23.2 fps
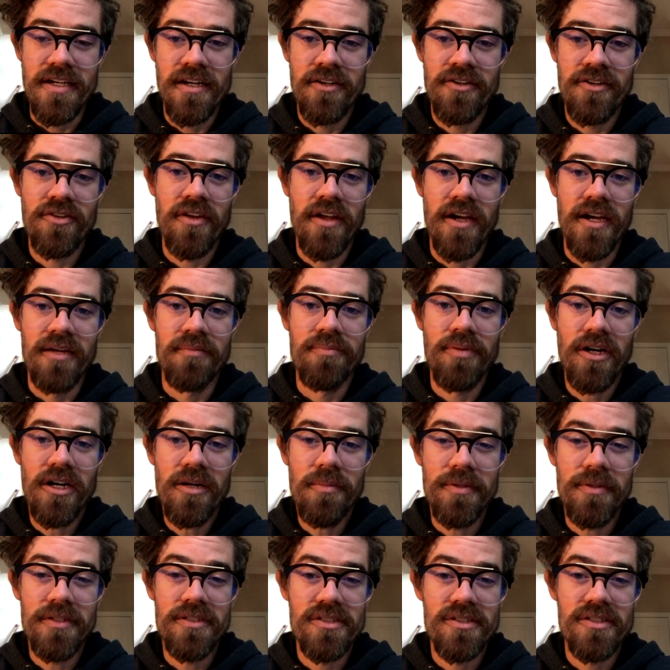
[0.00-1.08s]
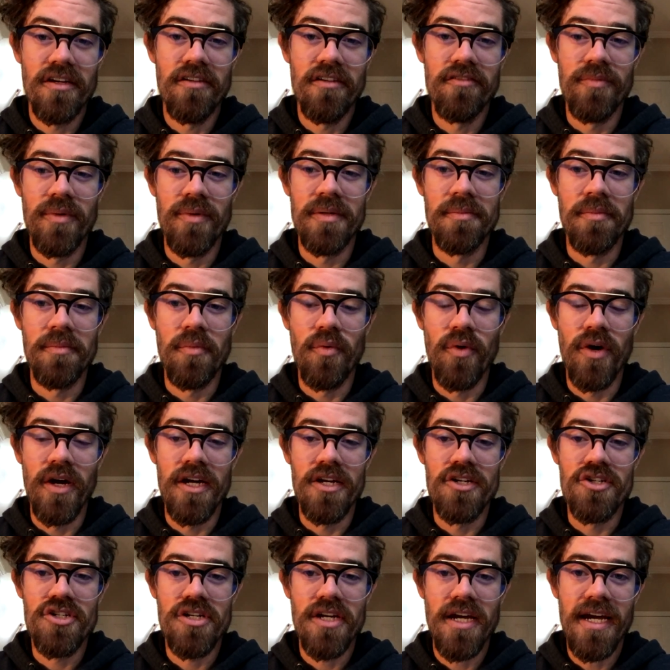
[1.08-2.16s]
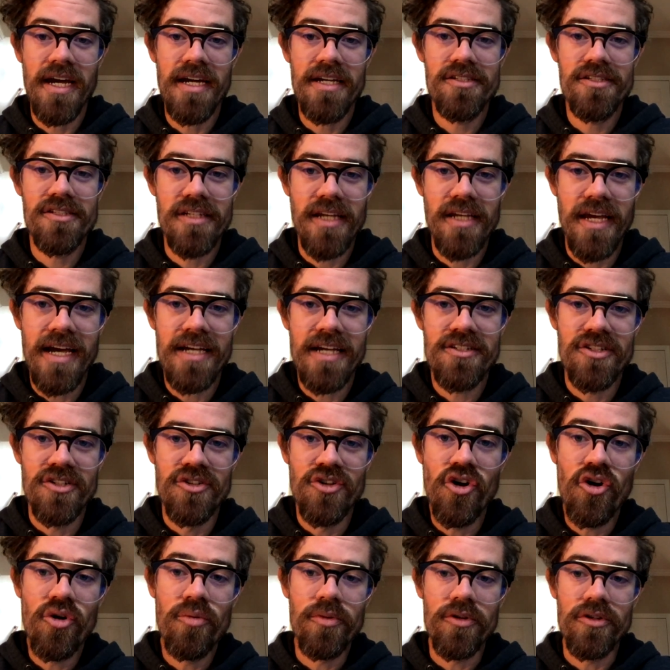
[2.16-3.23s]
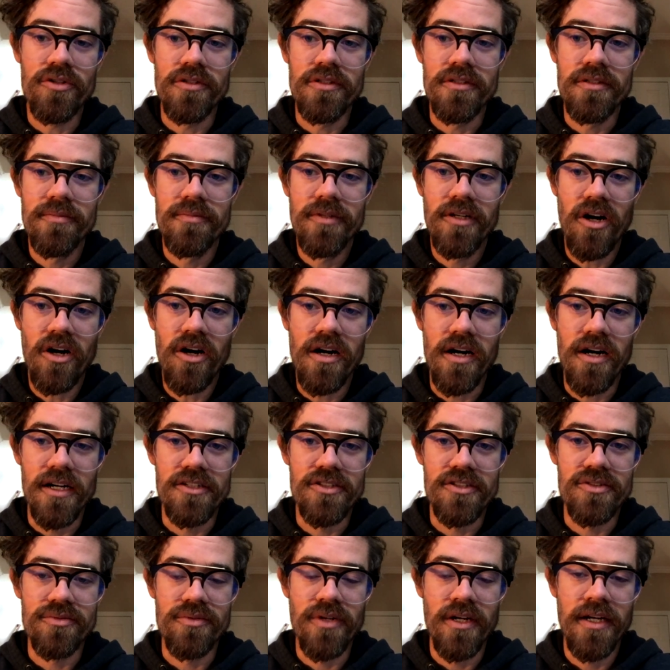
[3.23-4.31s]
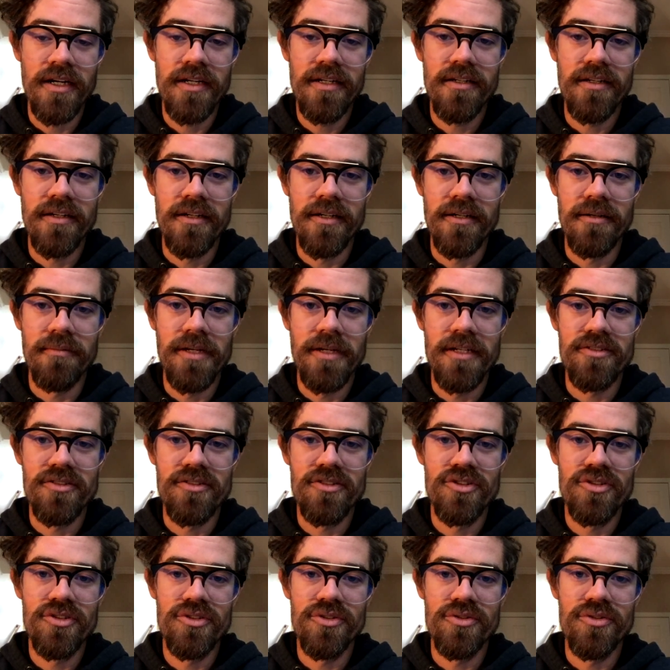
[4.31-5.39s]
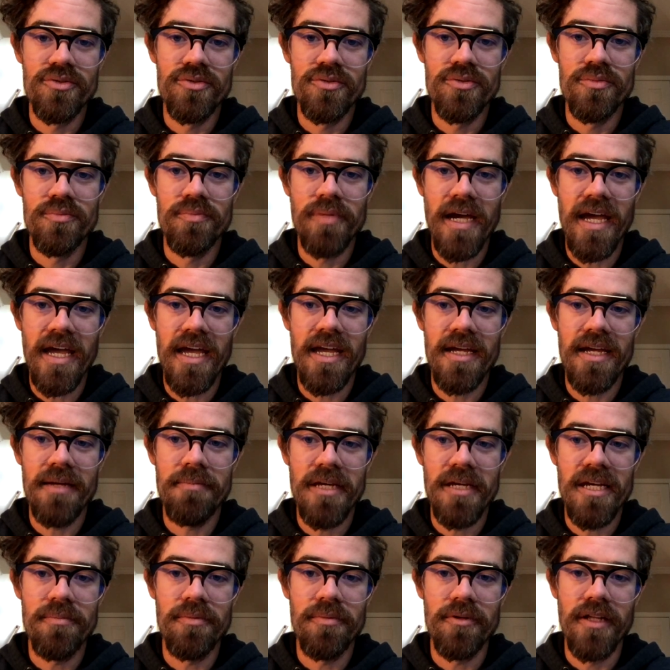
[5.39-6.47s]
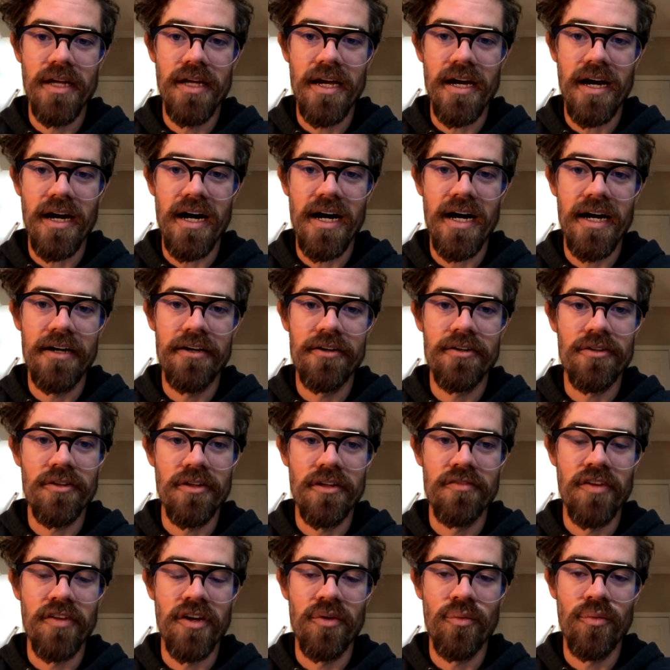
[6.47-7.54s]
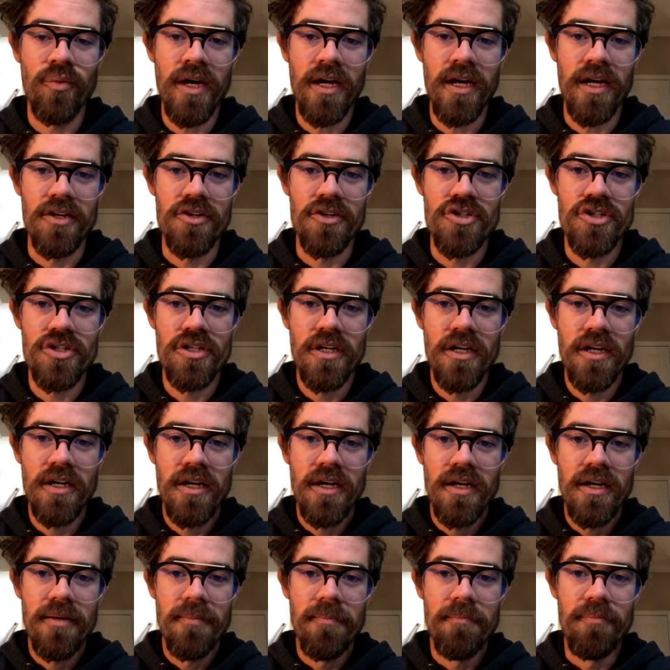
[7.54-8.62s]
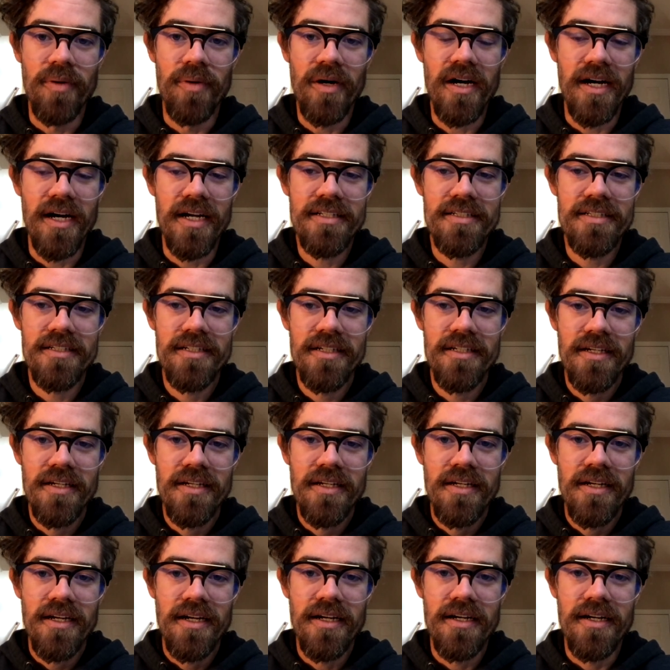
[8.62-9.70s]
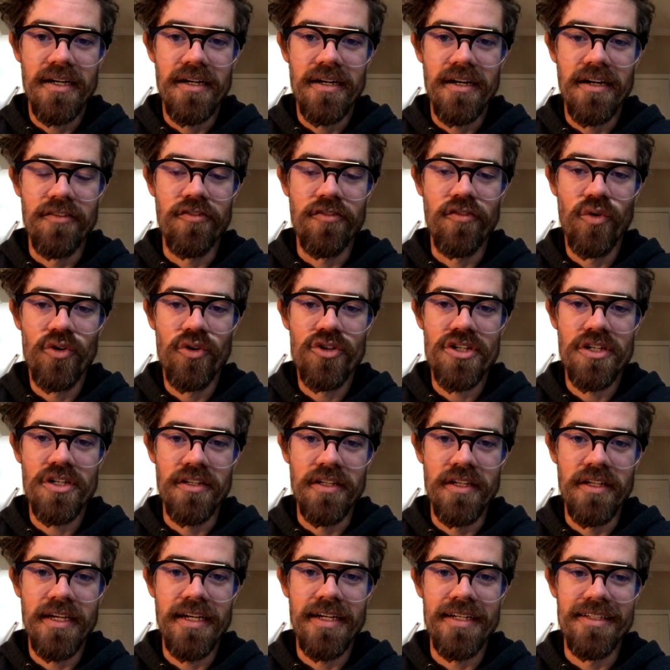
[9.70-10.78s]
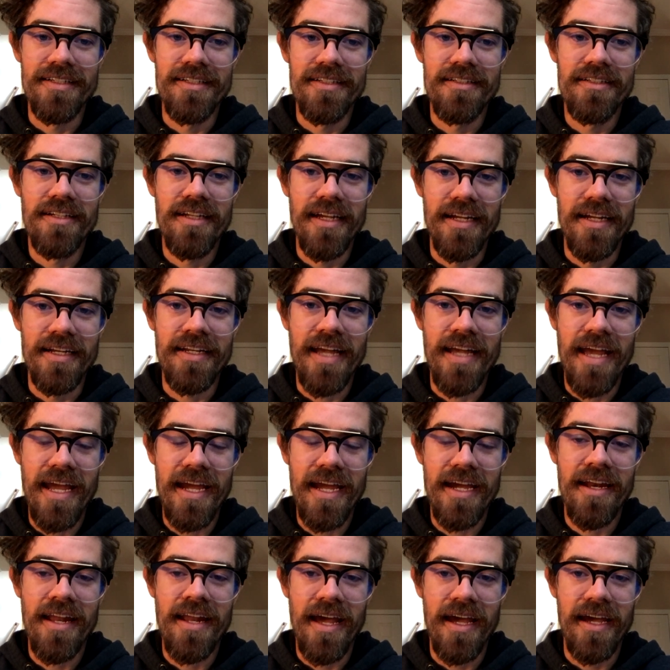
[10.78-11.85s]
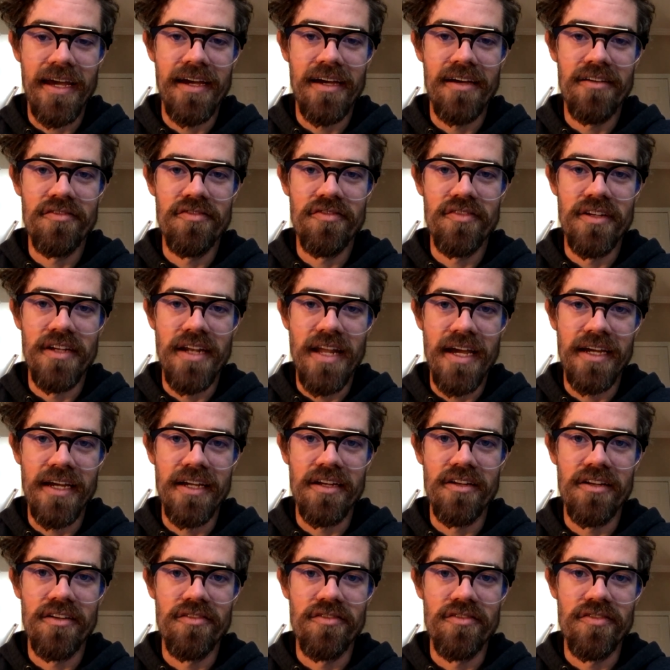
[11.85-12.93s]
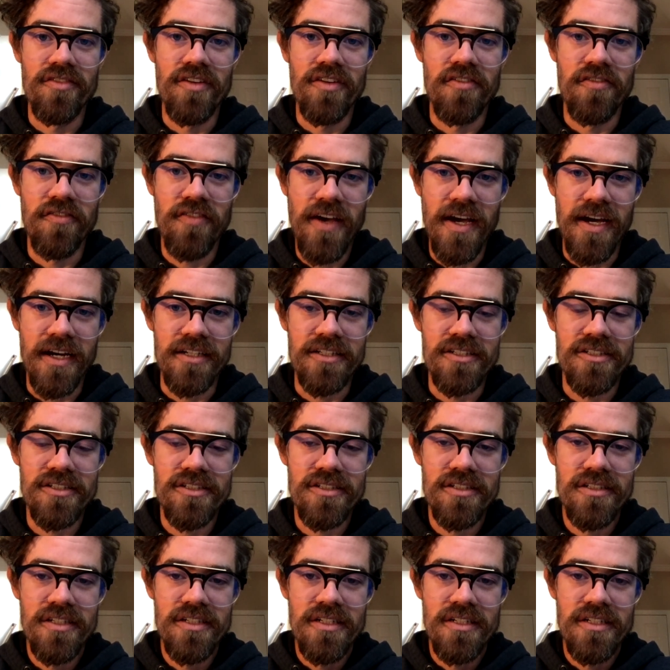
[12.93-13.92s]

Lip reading: underlying purpose of minimum wage has a noble cause, right? It's to pay people a higher living wage. But unfortunately, it can have negative effects,